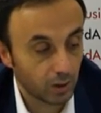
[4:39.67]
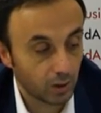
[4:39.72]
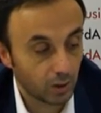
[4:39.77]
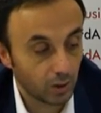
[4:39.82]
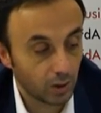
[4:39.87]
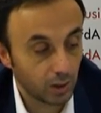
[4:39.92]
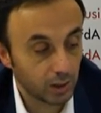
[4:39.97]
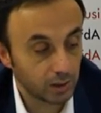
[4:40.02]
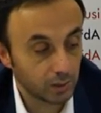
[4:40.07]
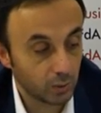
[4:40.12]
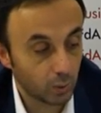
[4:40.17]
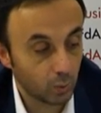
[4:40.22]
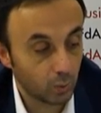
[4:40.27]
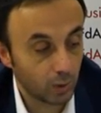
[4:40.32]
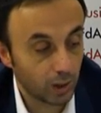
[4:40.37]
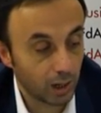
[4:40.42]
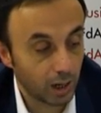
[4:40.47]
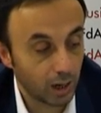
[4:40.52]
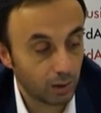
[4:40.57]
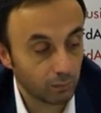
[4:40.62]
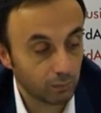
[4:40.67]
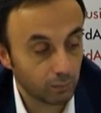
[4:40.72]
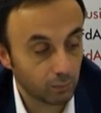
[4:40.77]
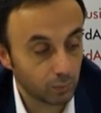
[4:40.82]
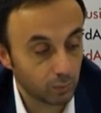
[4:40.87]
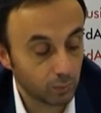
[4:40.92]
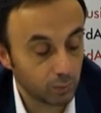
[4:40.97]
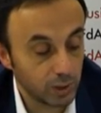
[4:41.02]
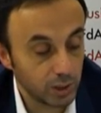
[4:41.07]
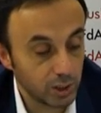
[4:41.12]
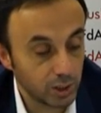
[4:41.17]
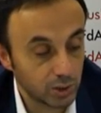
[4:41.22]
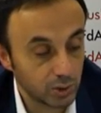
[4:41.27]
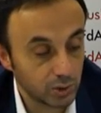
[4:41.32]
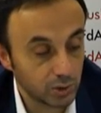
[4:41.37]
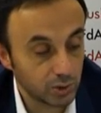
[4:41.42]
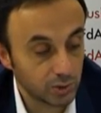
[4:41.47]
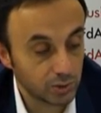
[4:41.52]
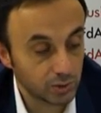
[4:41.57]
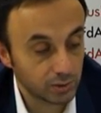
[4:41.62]
And how we need to
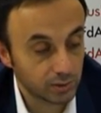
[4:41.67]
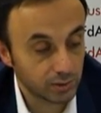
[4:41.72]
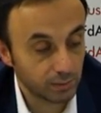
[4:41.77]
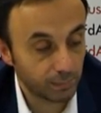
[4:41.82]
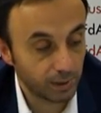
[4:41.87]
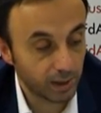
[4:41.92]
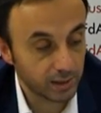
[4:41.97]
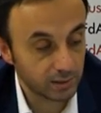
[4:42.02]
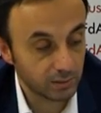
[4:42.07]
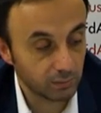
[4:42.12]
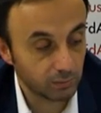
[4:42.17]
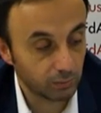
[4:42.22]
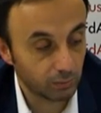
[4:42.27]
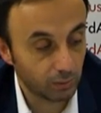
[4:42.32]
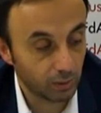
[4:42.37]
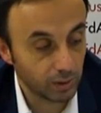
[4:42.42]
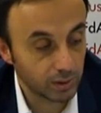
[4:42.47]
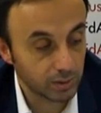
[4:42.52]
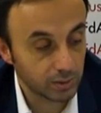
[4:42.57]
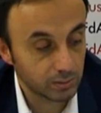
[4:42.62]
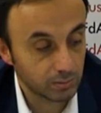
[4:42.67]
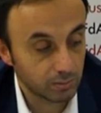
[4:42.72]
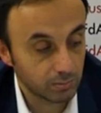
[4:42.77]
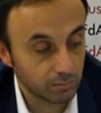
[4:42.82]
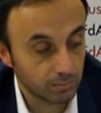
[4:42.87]
use also passive voice,